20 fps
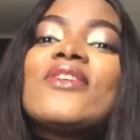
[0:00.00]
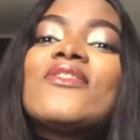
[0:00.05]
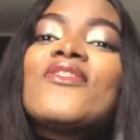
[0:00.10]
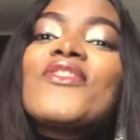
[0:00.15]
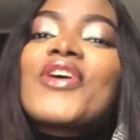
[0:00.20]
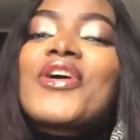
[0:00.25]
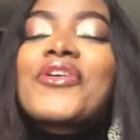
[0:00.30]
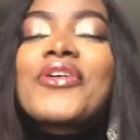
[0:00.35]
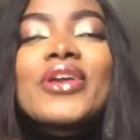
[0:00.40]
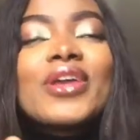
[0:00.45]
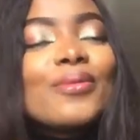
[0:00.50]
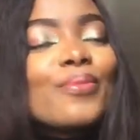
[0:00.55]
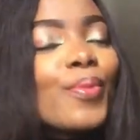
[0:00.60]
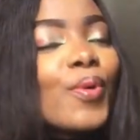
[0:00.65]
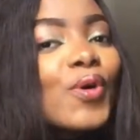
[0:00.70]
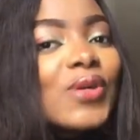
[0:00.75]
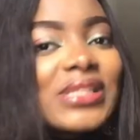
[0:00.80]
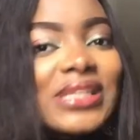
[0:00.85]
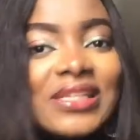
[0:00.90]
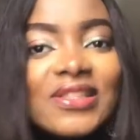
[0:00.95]
very
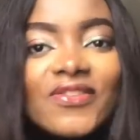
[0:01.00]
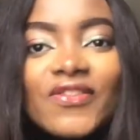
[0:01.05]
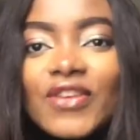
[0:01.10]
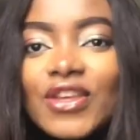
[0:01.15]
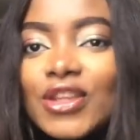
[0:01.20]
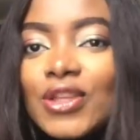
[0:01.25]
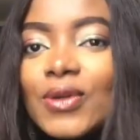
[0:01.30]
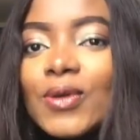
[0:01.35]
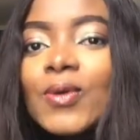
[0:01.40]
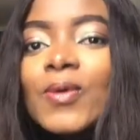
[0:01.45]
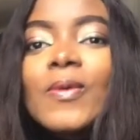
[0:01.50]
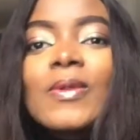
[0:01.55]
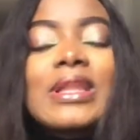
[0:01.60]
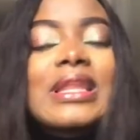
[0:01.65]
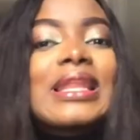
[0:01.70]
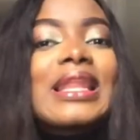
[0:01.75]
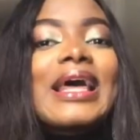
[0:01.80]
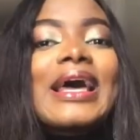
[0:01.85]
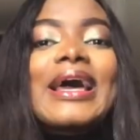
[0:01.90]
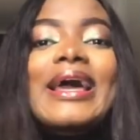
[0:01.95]
important video.
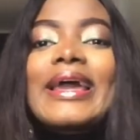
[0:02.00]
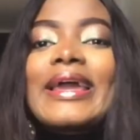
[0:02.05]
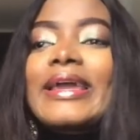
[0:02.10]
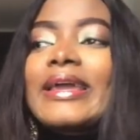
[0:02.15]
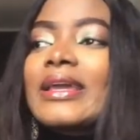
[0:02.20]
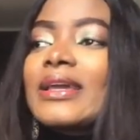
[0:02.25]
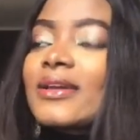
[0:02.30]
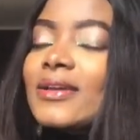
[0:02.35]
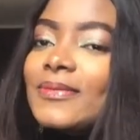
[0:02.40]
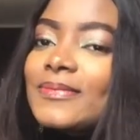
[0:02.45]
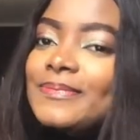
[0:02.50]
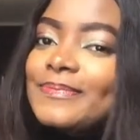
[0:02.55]
Like,